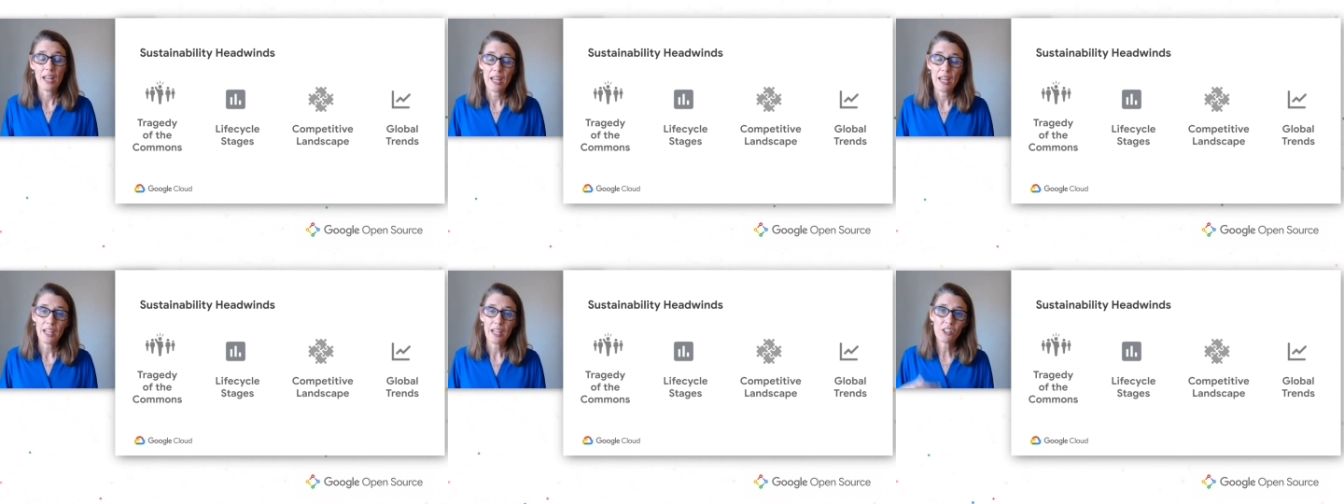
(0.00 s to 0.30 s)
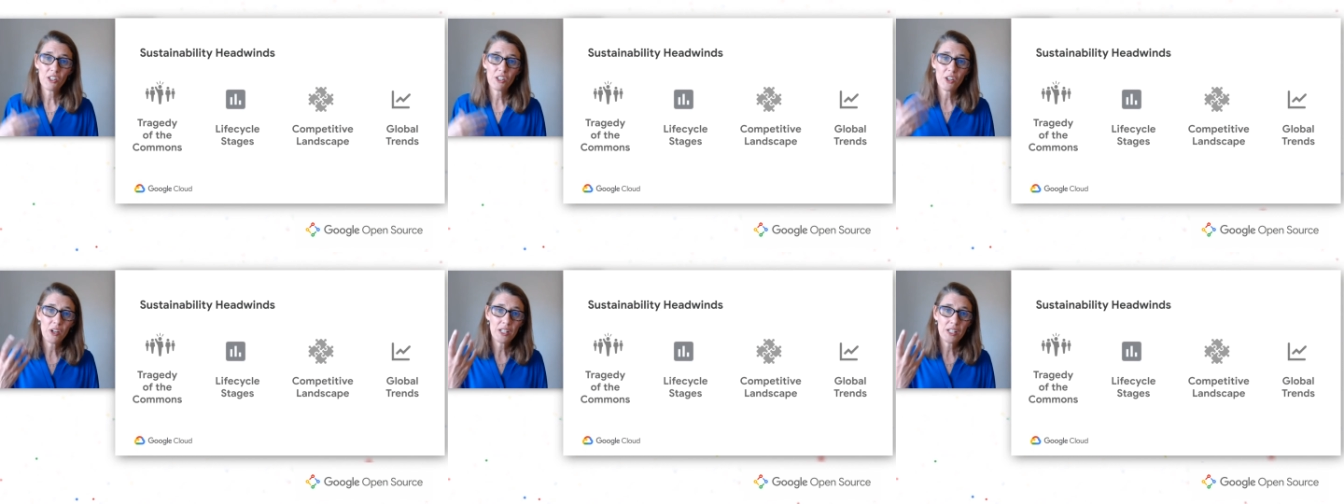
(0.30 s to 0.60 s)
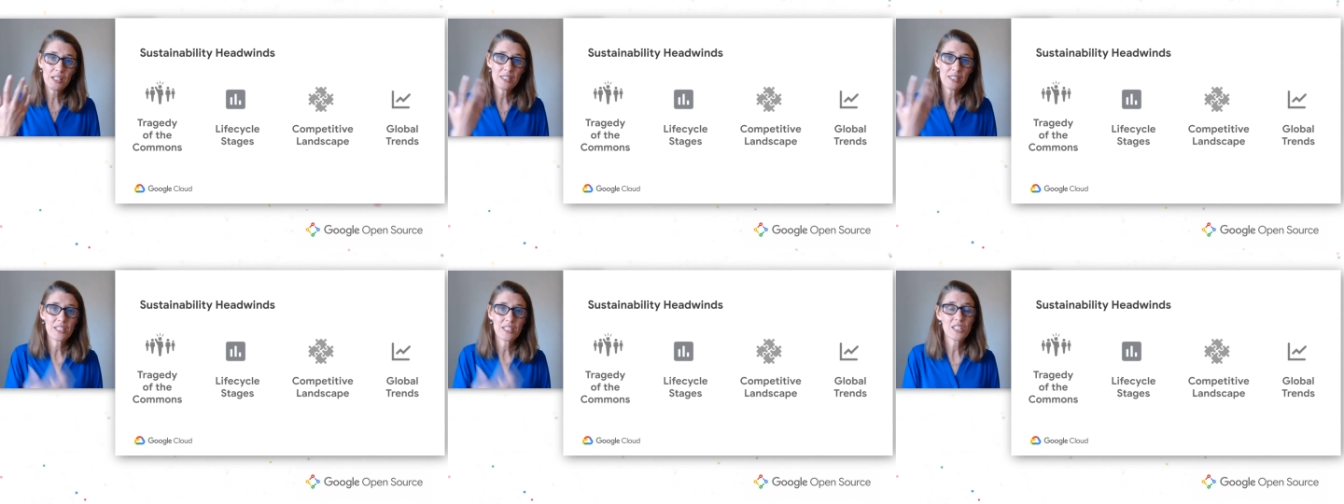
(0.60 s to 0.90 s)
and you're going
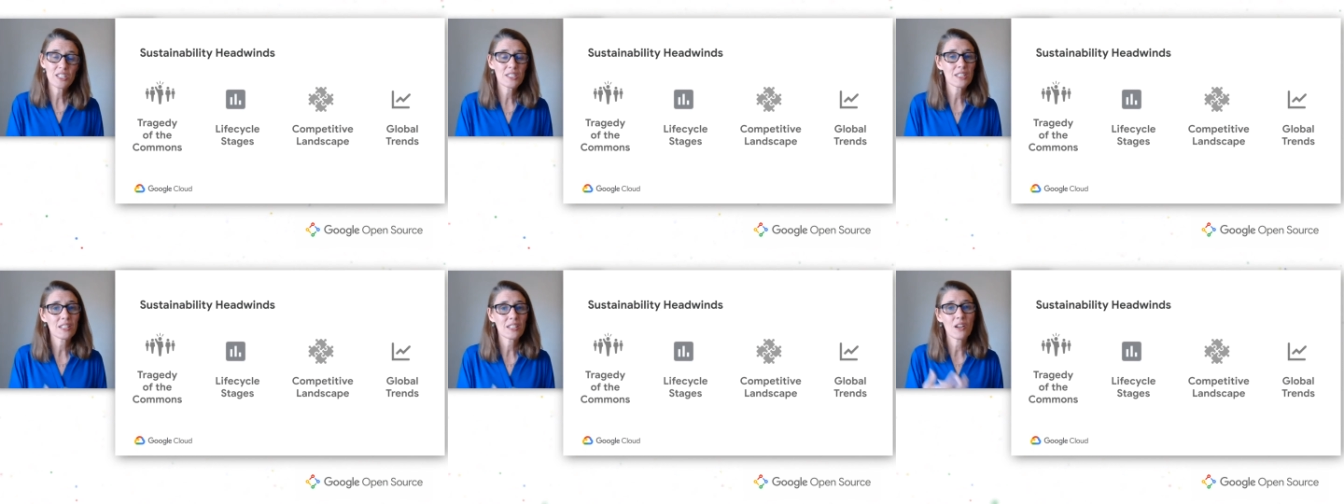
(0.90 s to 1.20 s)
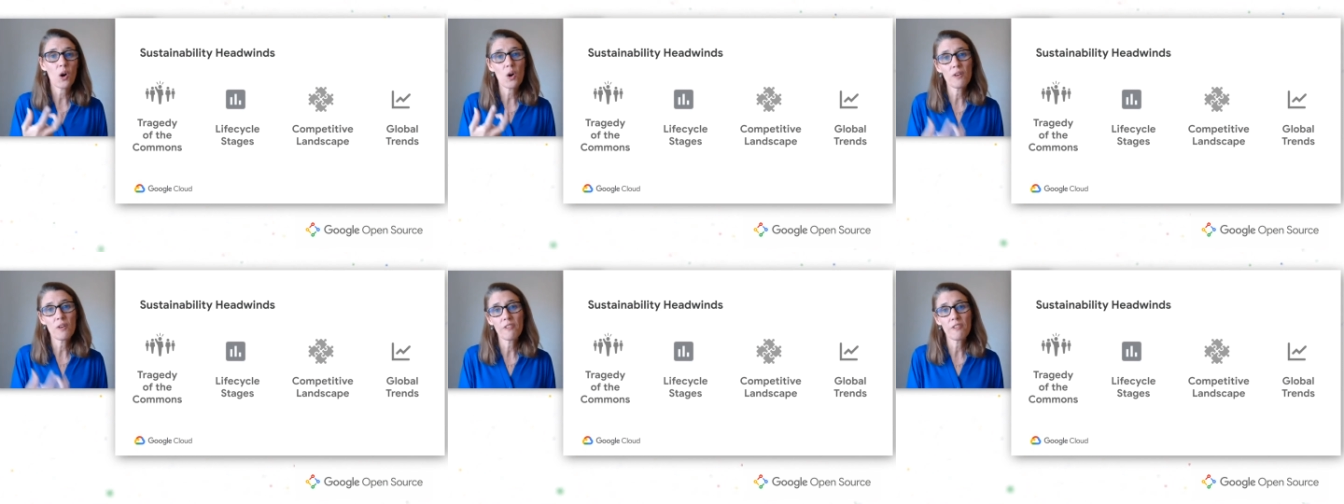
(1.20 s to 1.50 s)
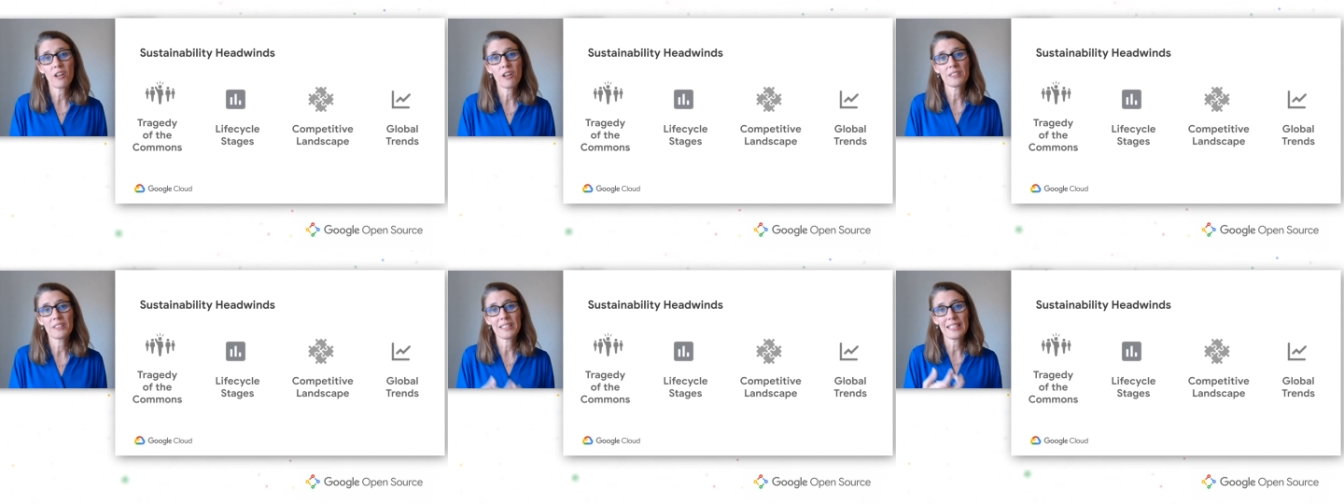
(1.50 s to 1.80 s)
to see just an
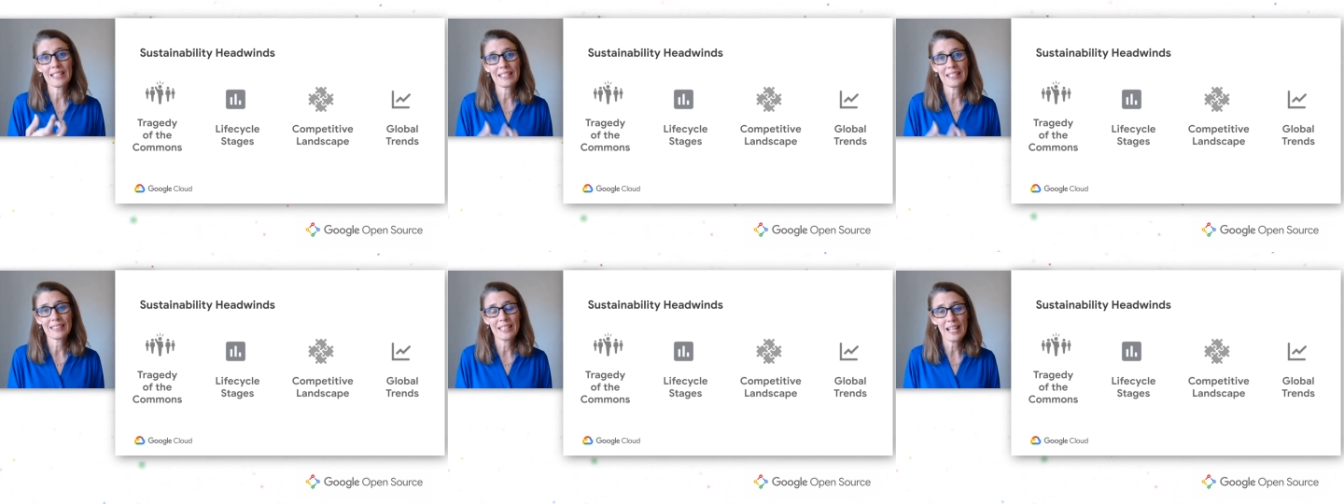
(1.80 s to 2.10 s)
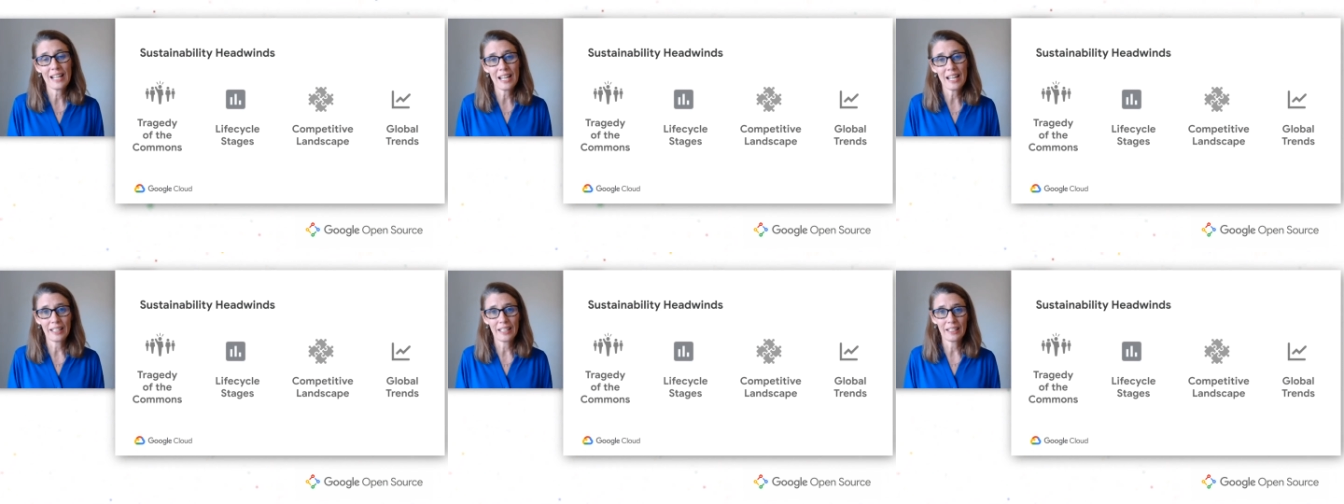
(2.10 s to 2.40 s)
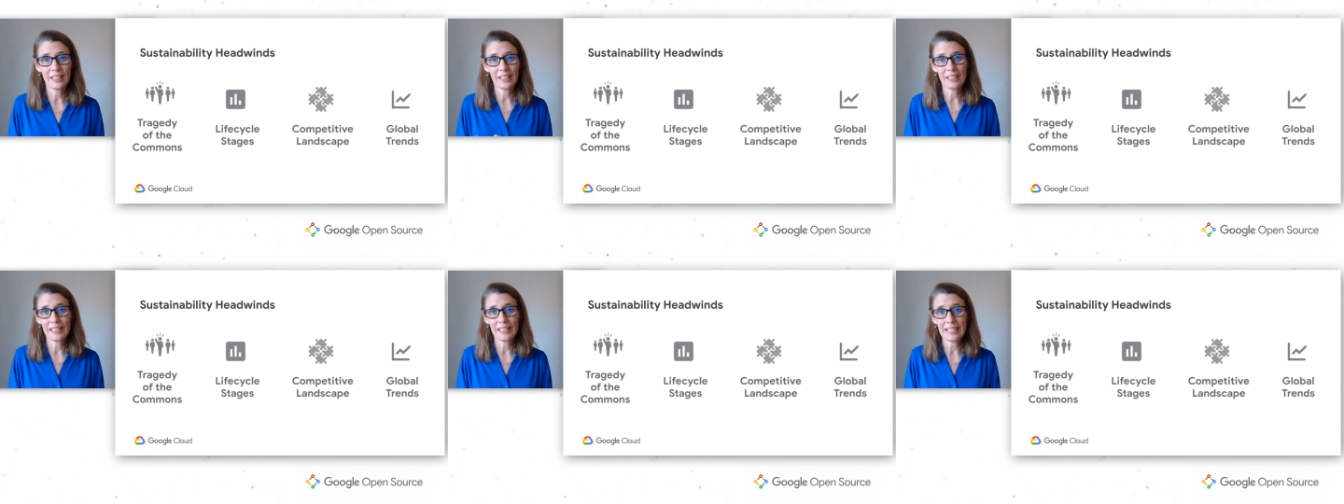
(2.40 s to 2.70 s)
overall decline
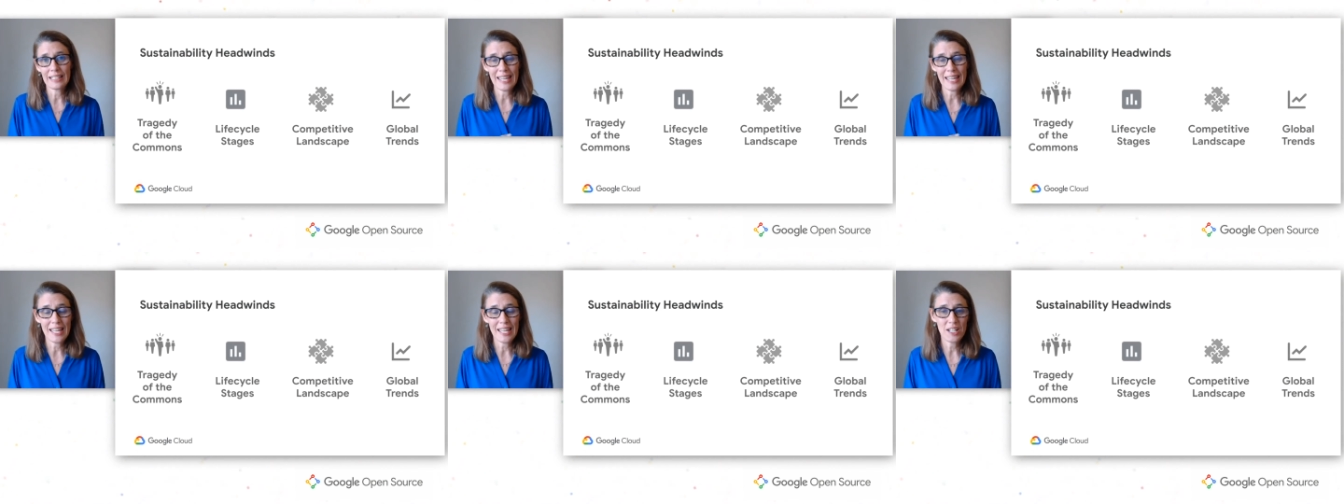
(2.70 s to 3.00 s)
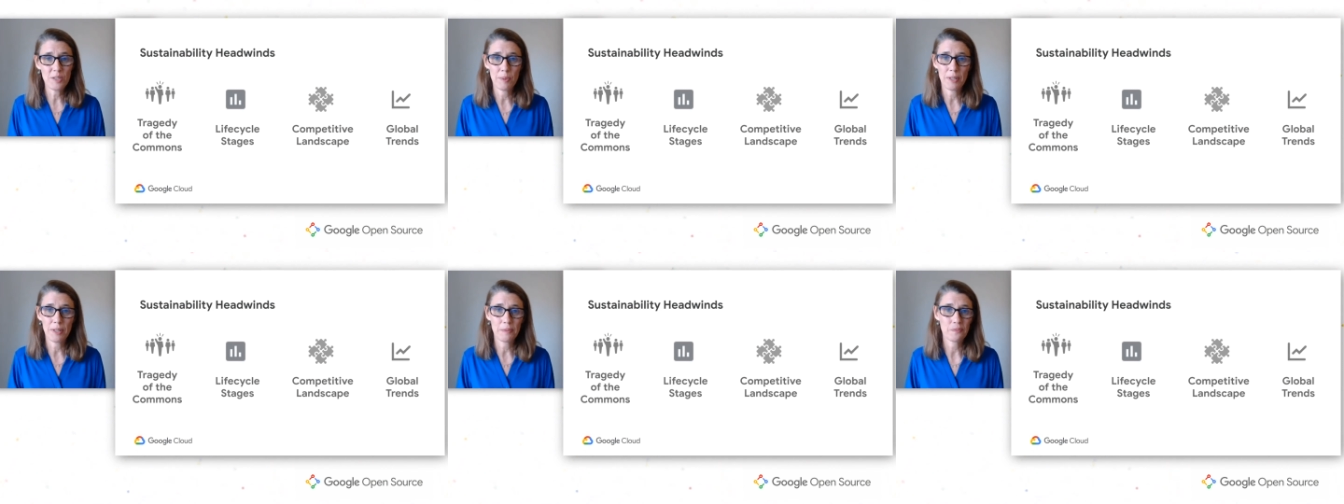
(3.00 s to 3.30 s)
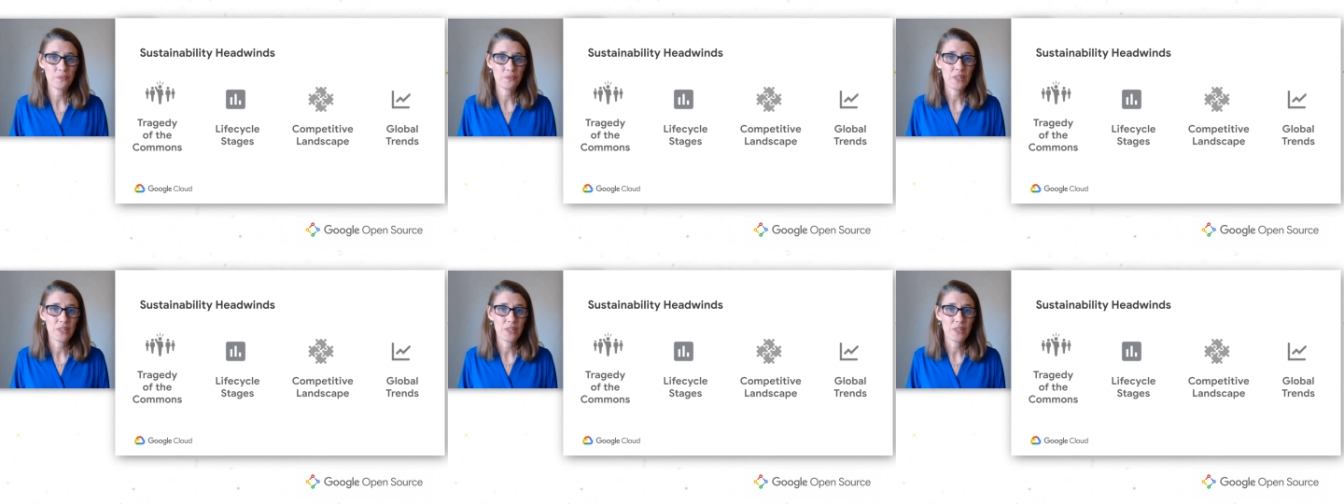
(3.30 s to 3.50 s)
in engagement.